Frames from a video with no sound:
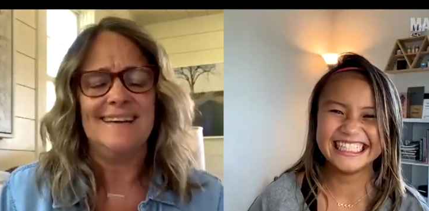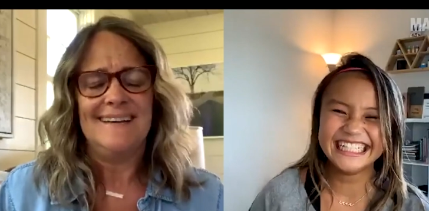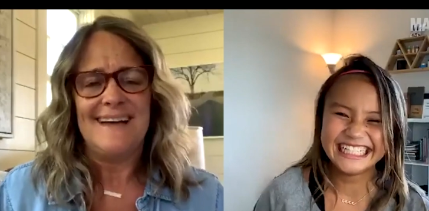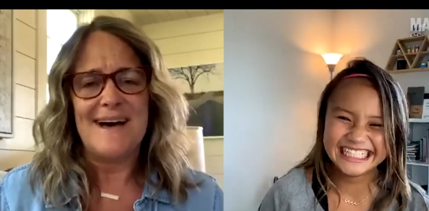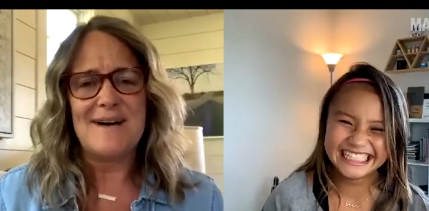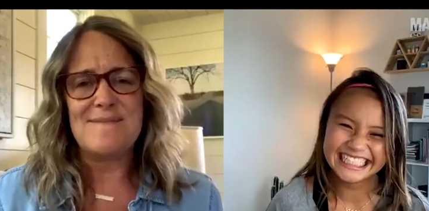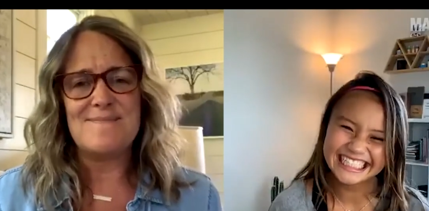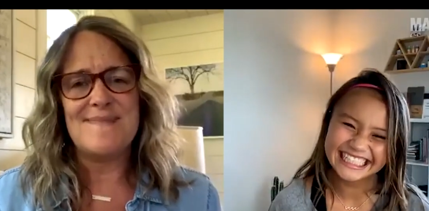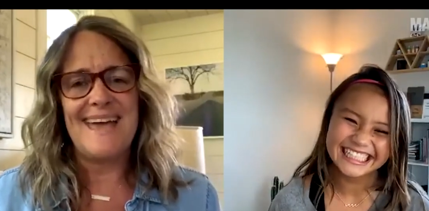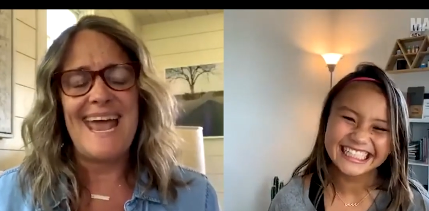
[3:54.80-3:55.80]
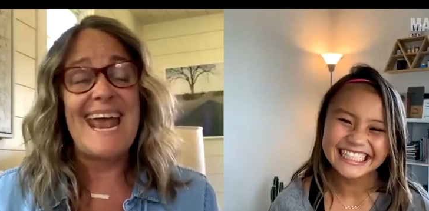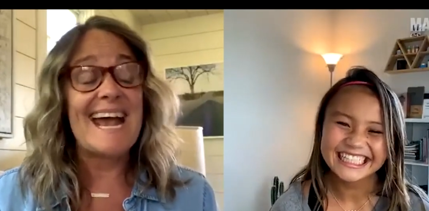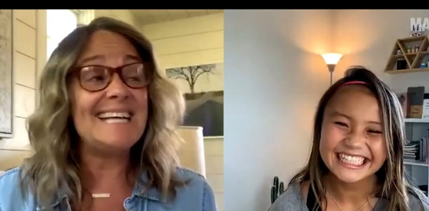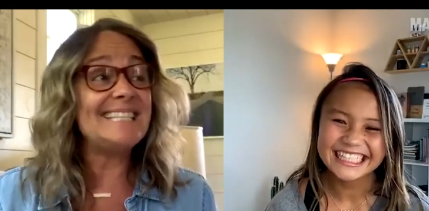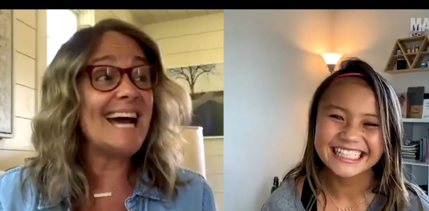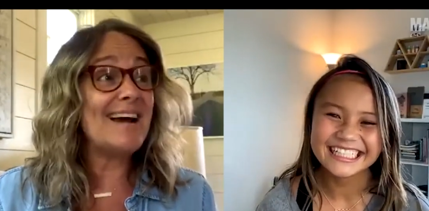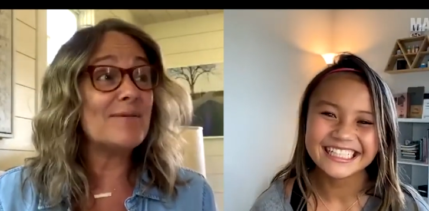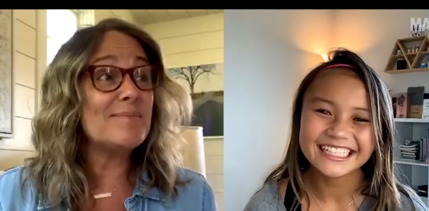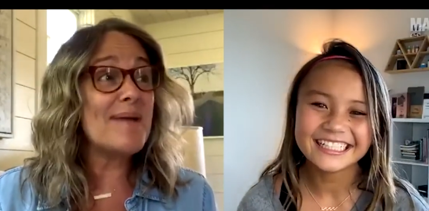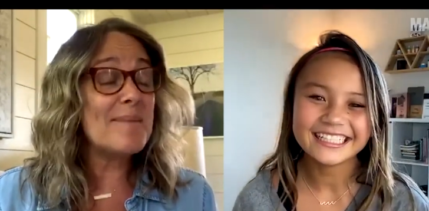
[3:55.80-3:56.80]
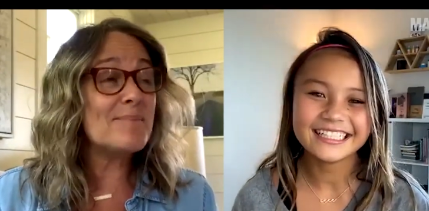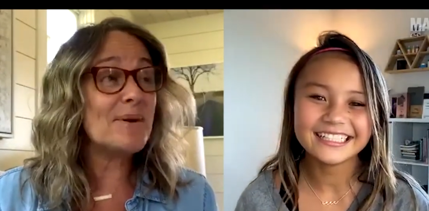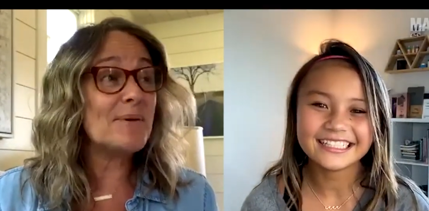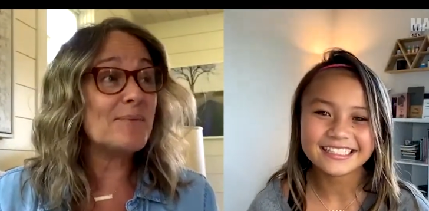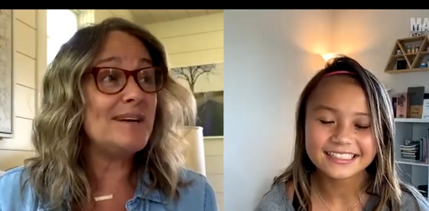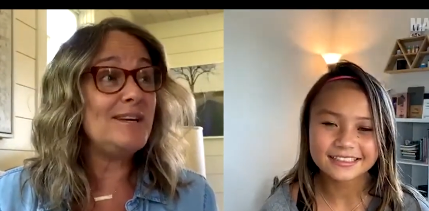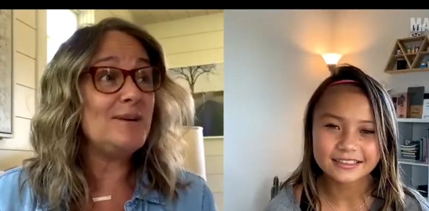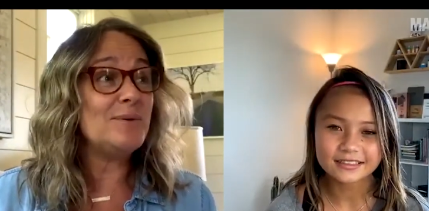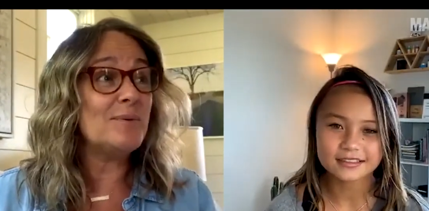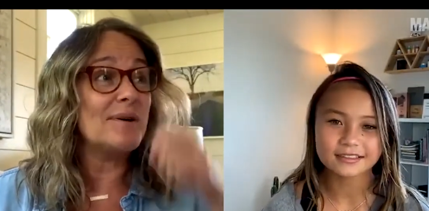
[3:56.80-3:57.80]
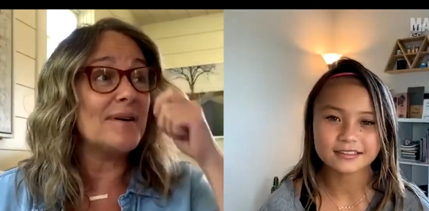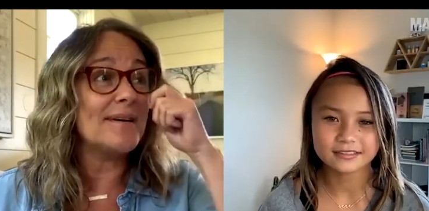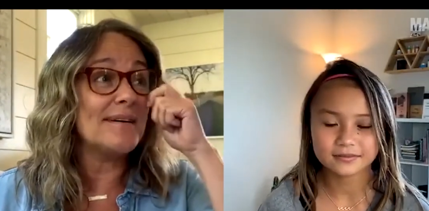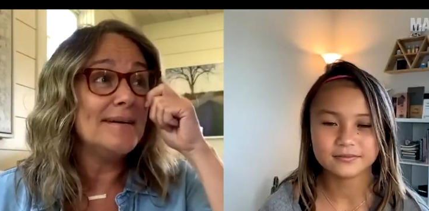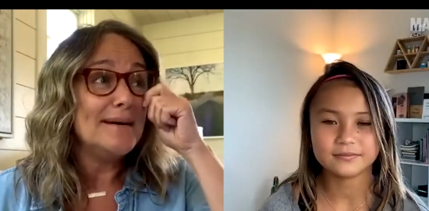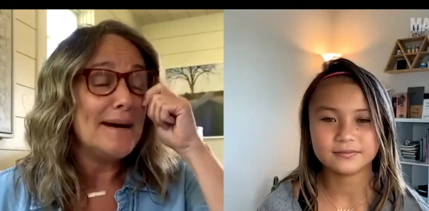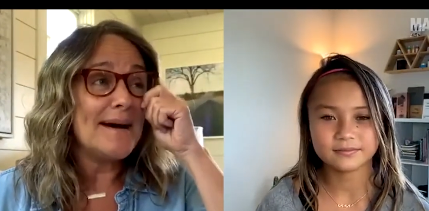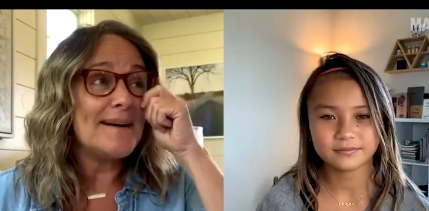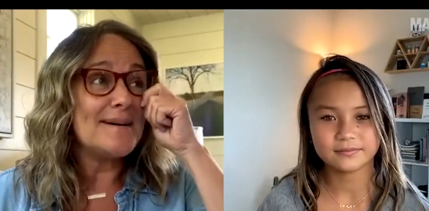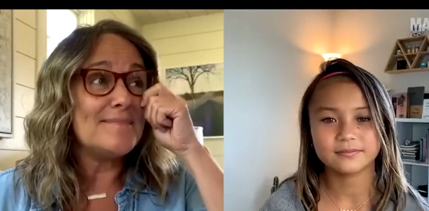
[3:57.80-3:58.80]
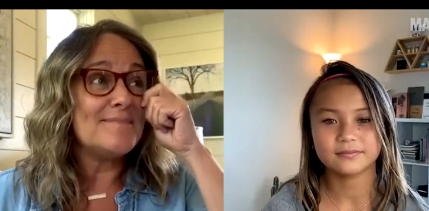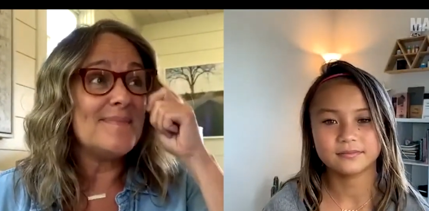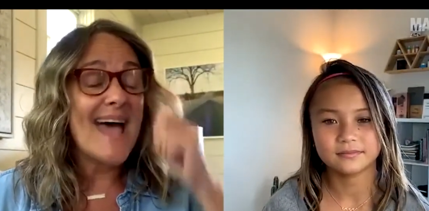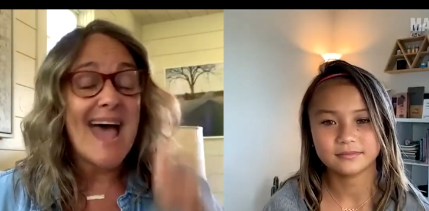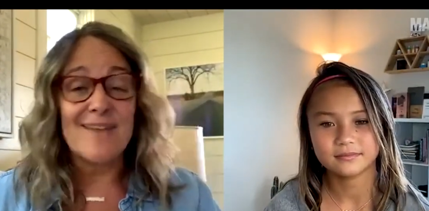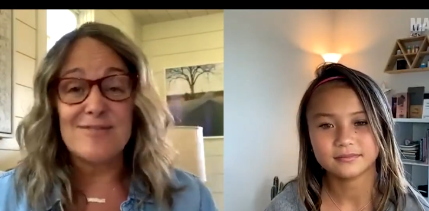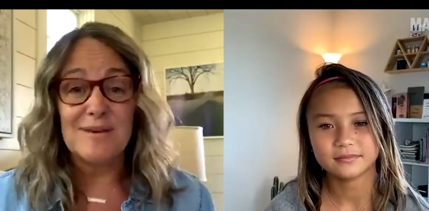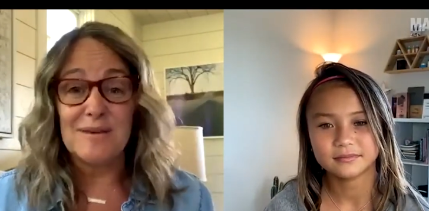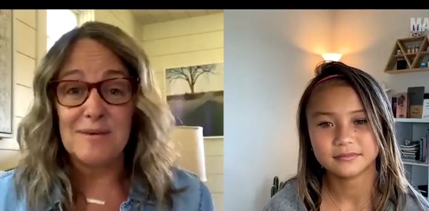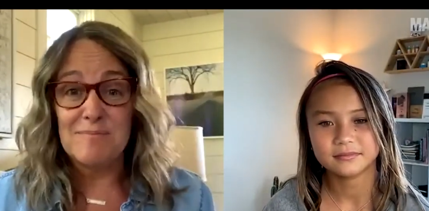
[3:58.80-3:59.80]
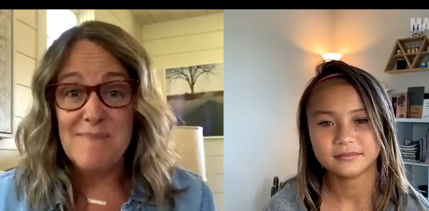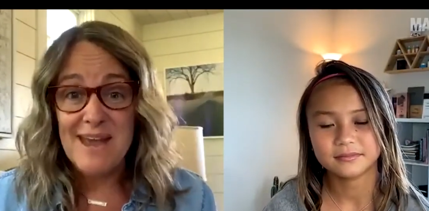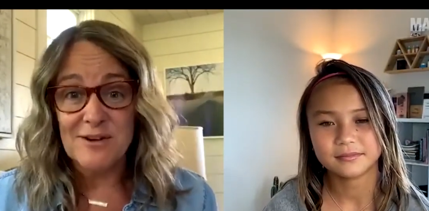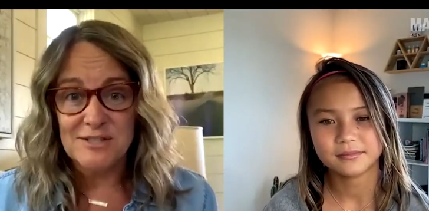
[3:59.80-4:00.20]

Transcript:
Speaker 1: And I remember when you were at the Makers